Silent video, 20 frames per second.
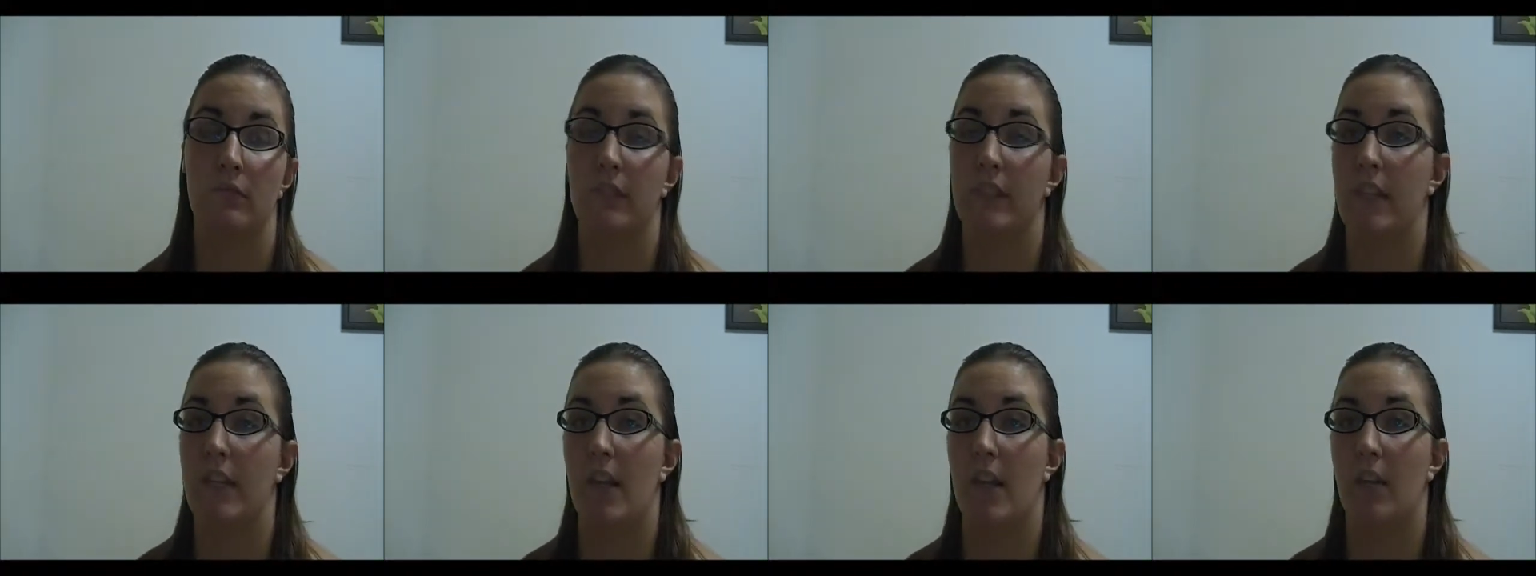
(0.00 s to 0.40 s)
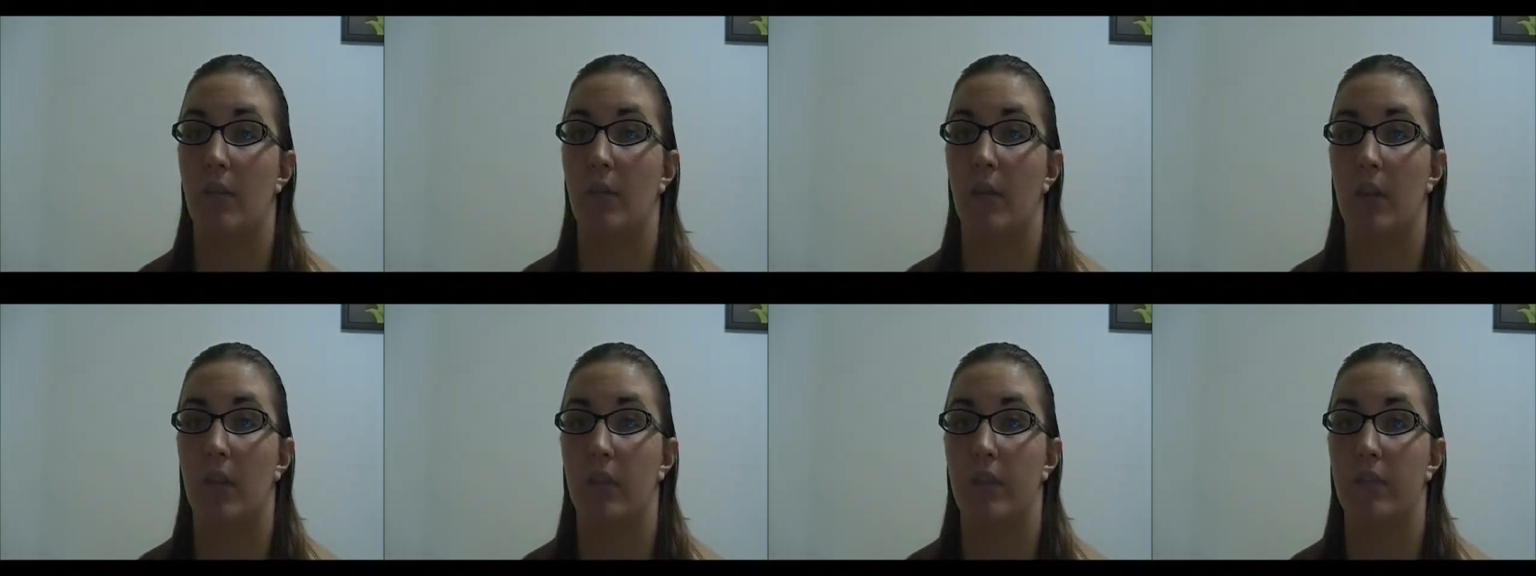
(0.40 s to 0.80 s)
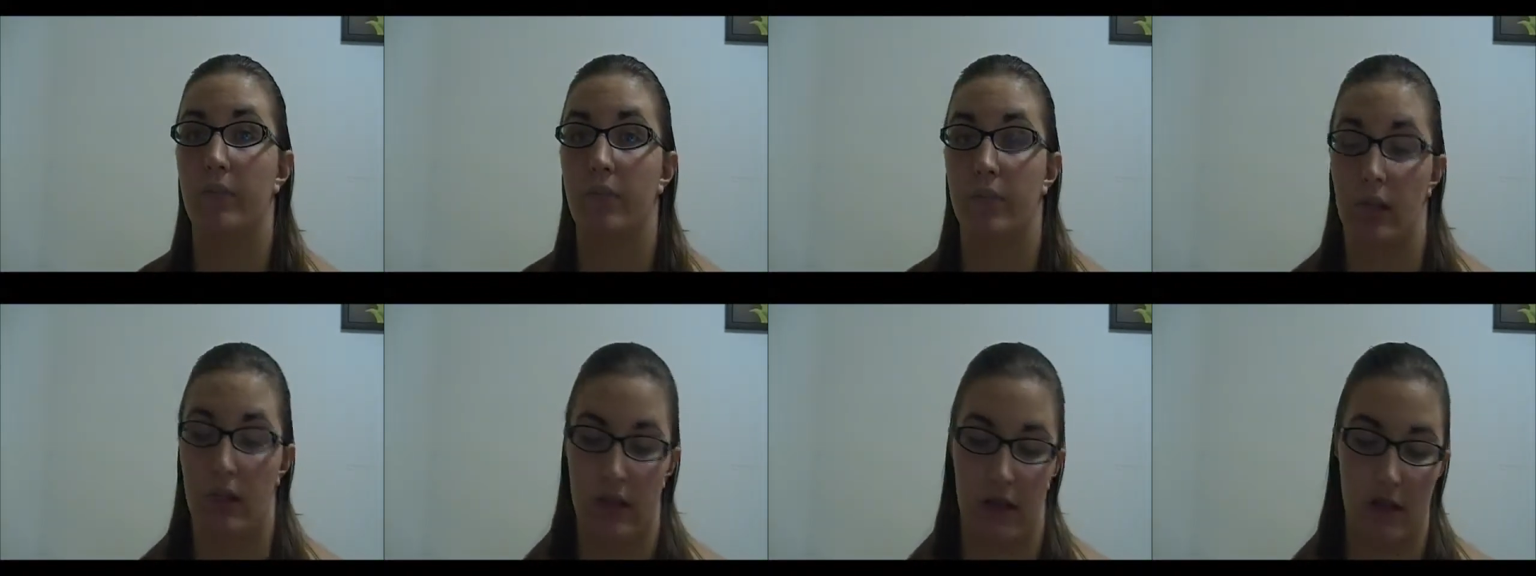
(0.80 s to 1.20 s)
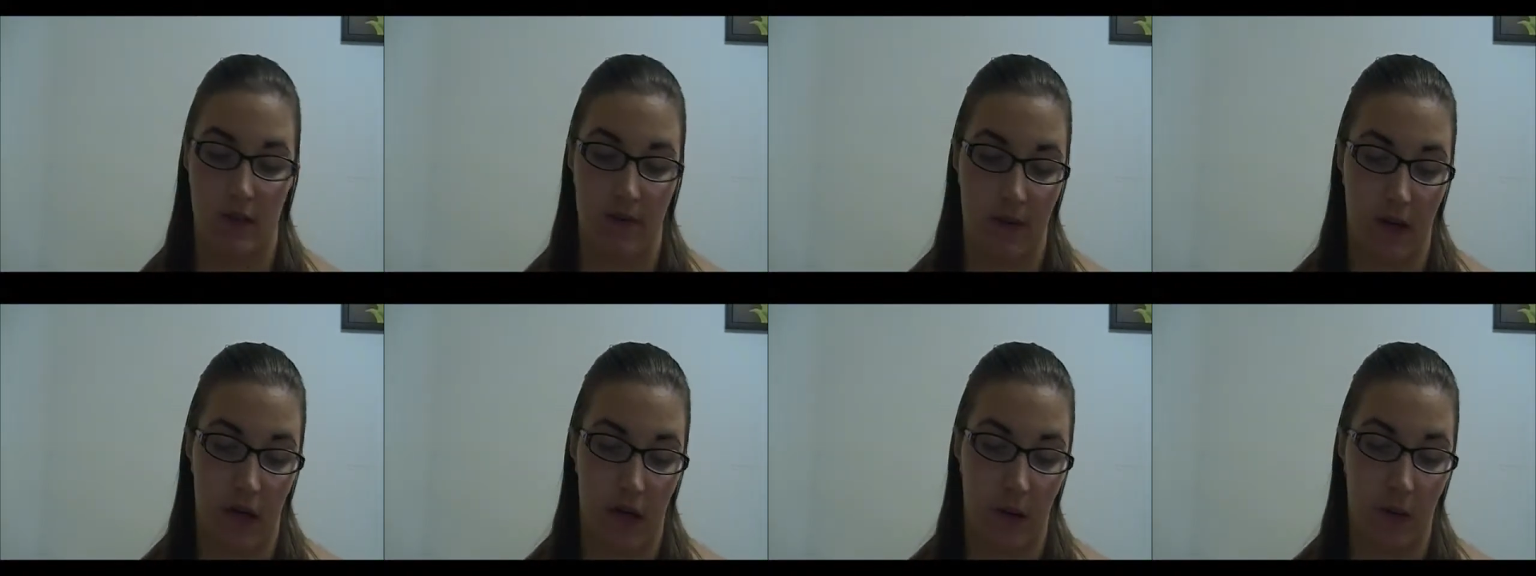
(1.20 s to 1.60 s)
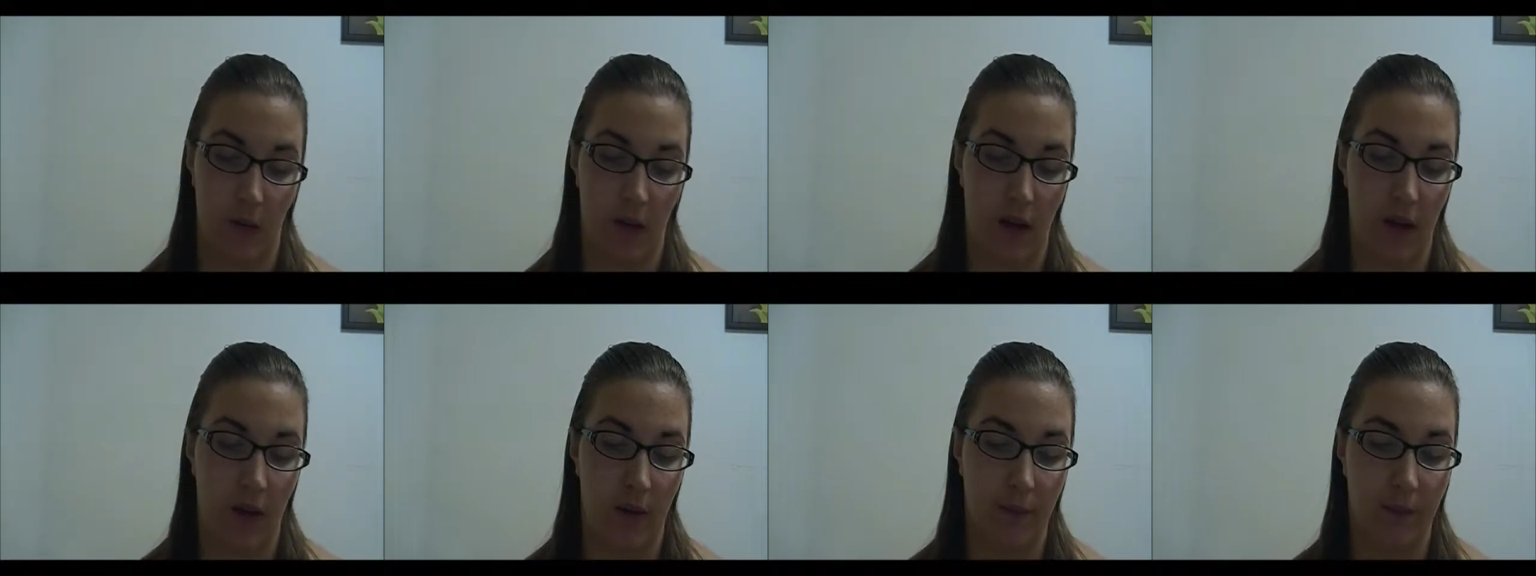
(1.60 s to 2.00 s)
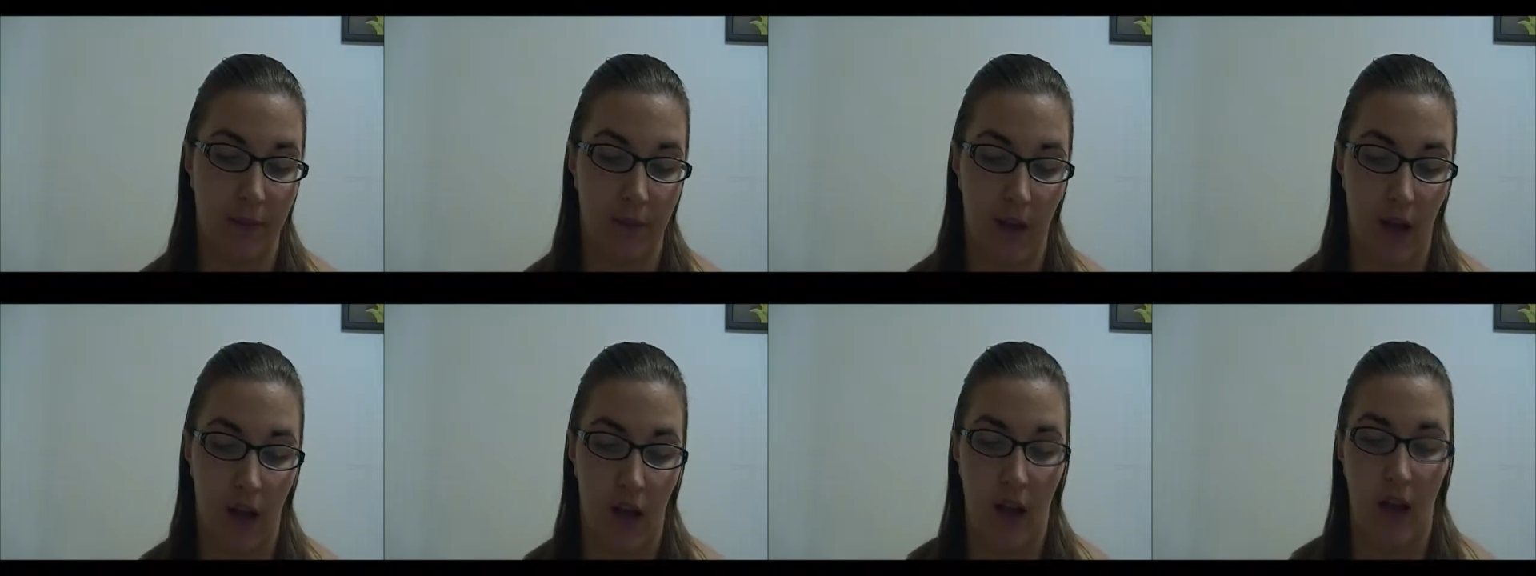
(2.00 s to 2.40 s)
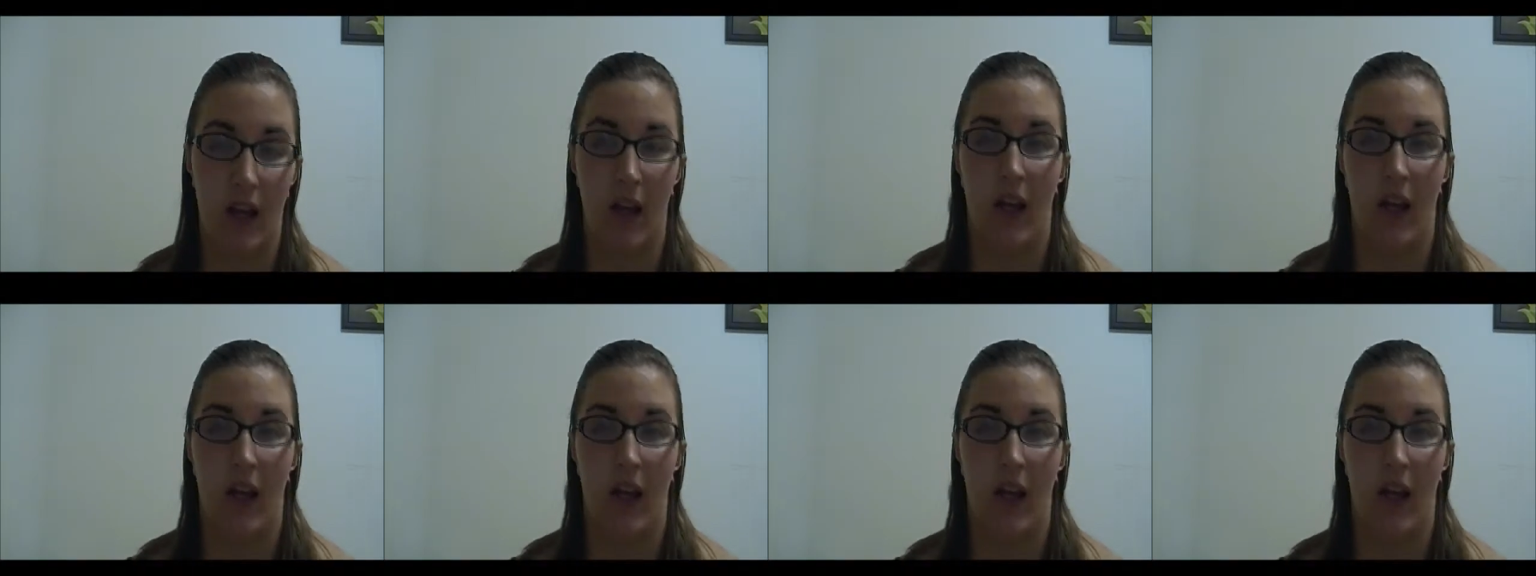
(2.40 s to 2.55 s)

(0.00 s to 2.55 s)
did not work for us very well.